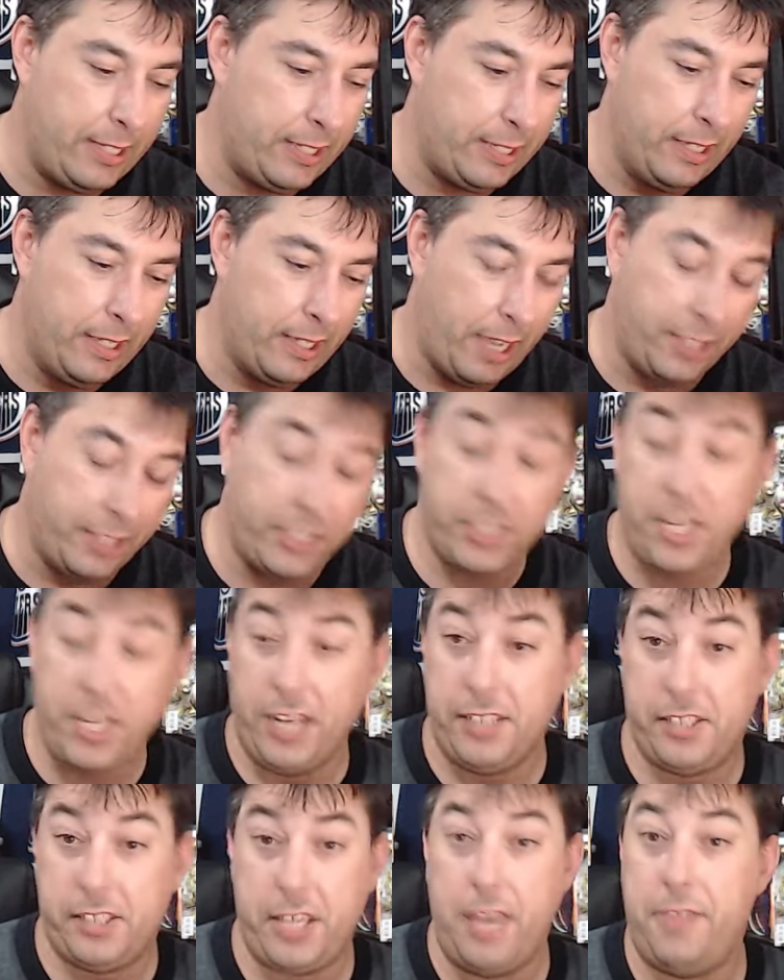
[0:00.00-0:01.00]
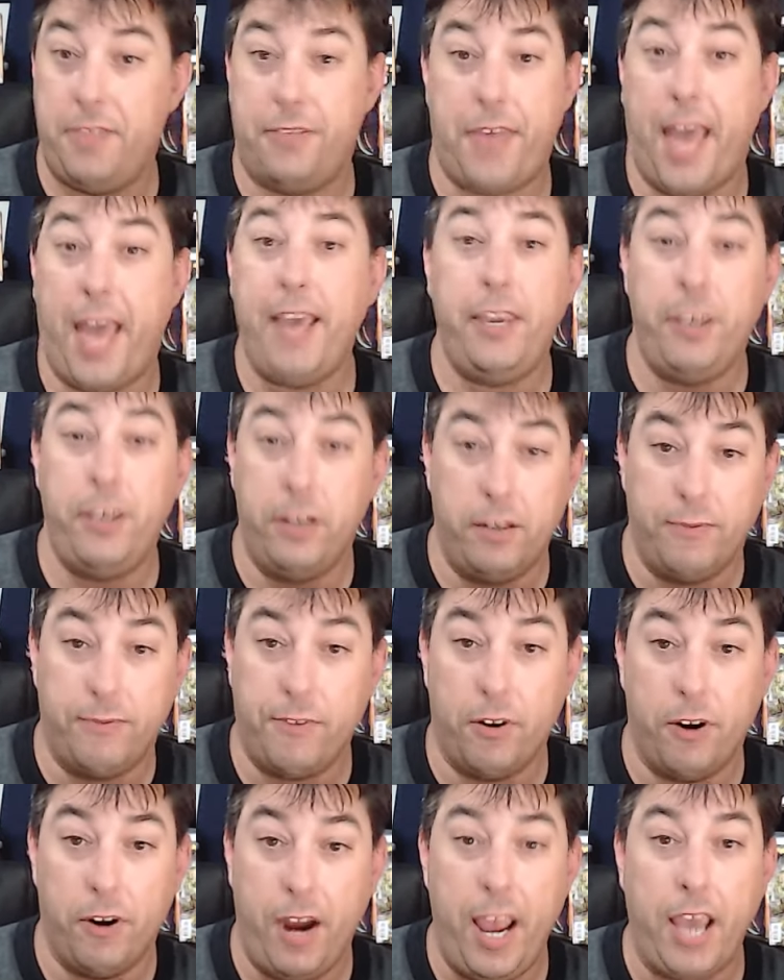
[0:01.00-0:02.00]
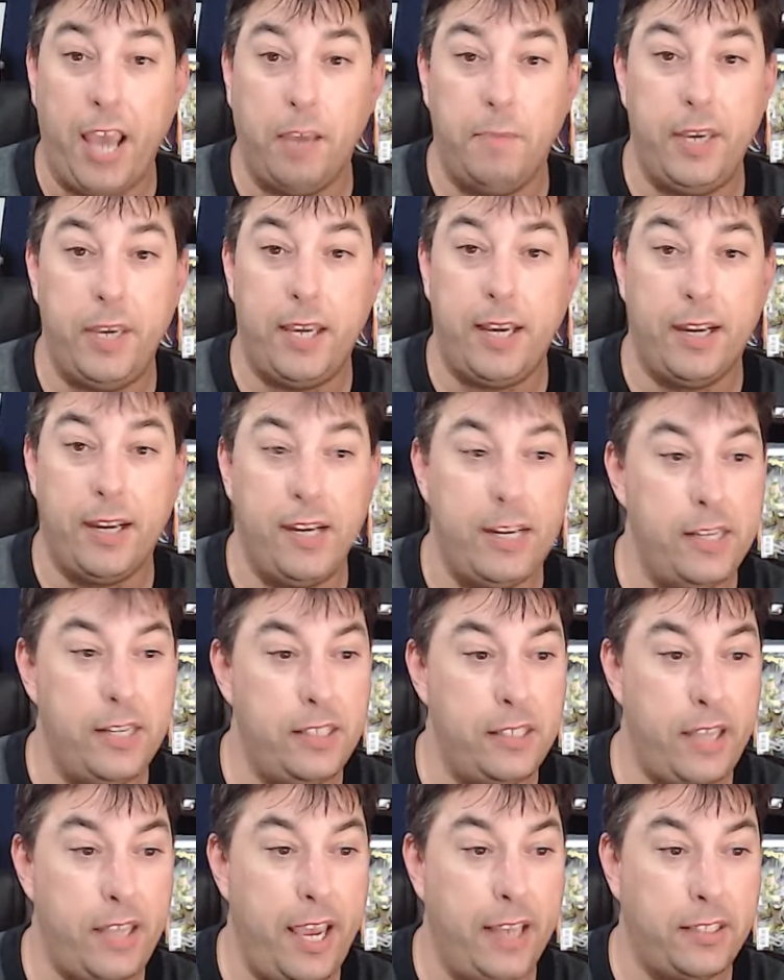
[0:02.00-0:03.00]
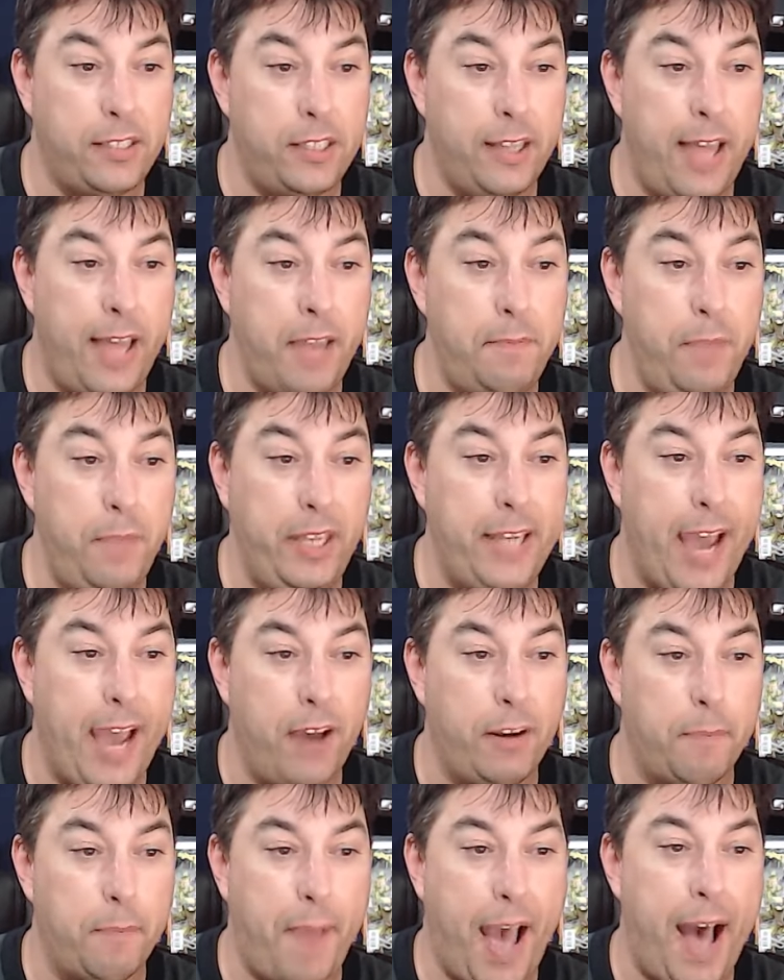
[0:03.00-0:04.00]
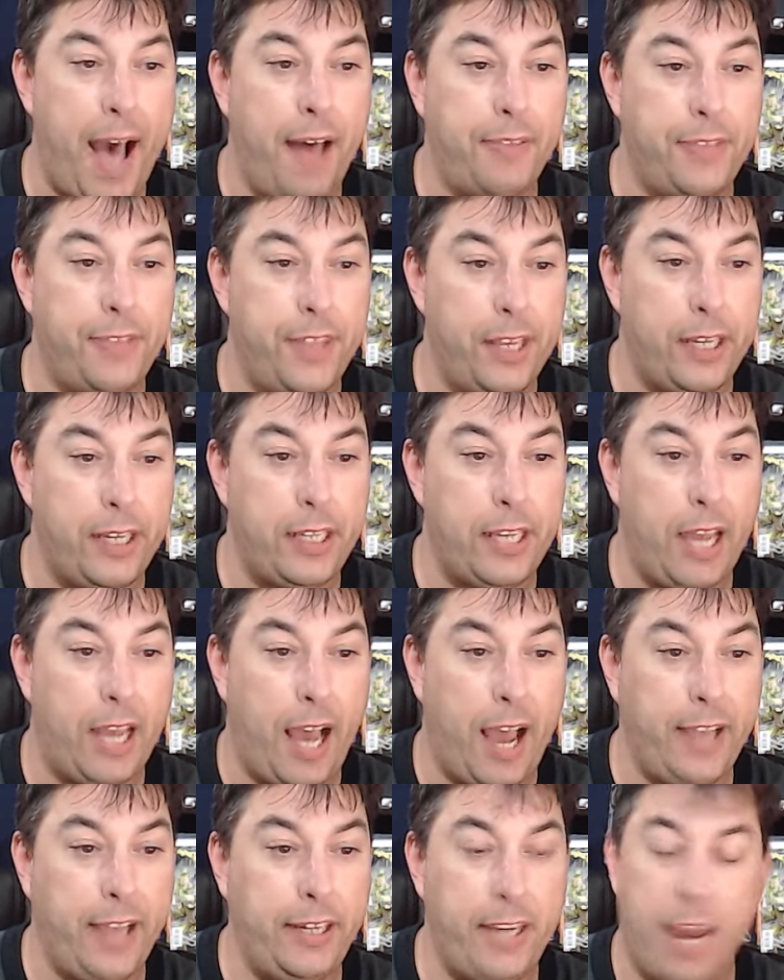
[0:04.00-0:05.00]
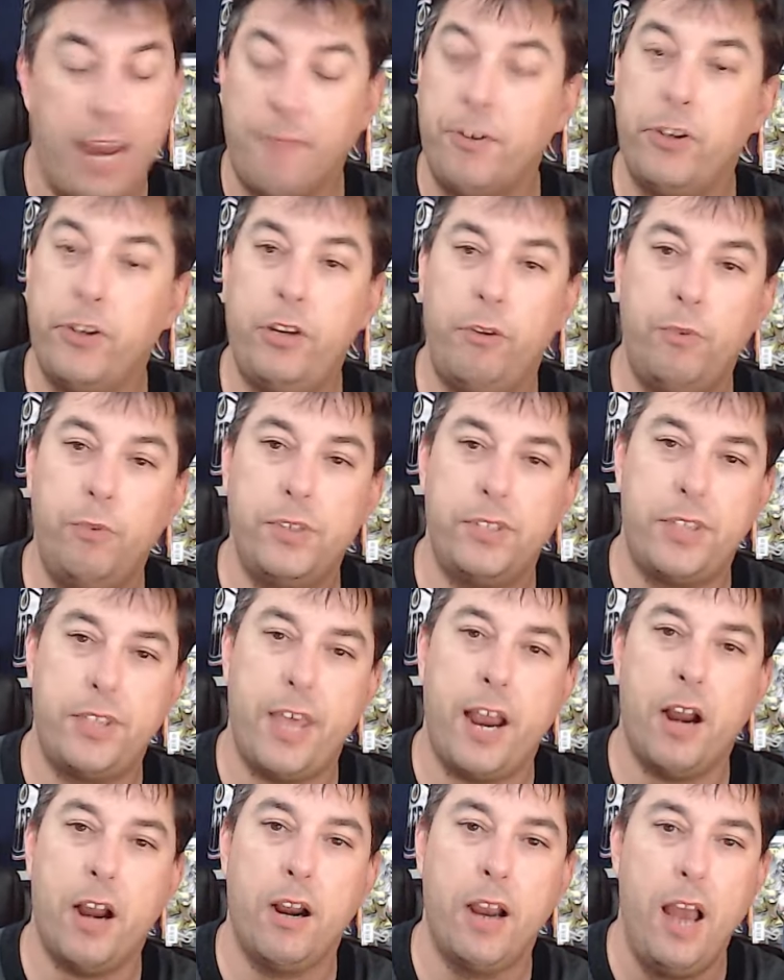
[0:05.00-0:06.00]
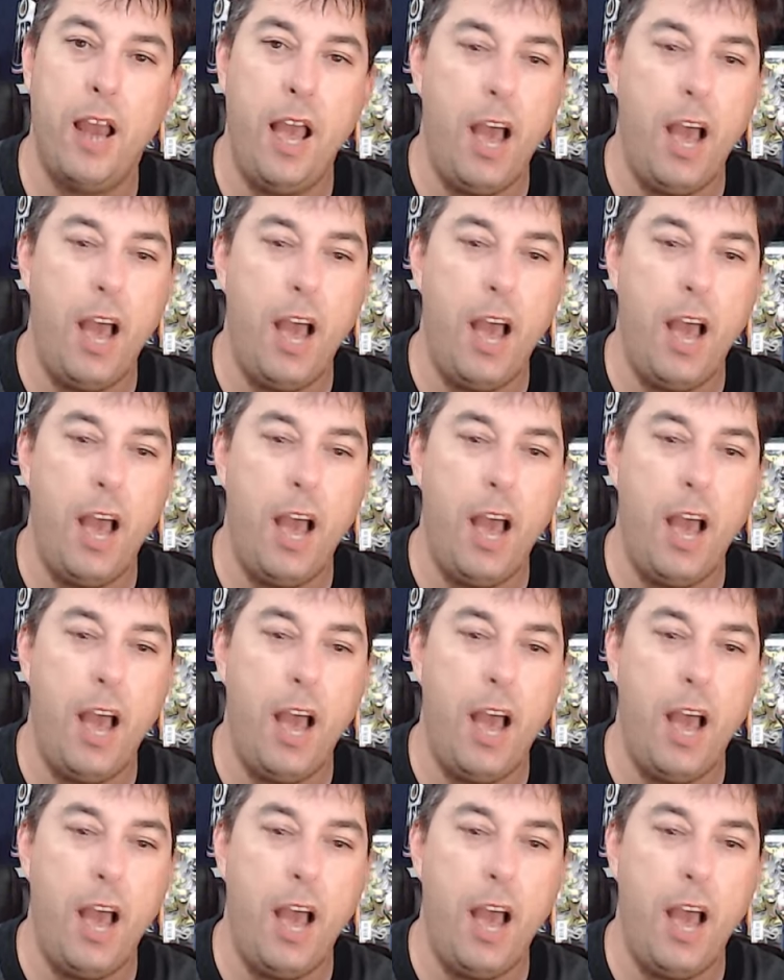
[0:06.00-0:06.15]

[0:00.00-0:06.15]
I just got to say thank you to Fur-Eh, because it's led me down a path that I never knew was there.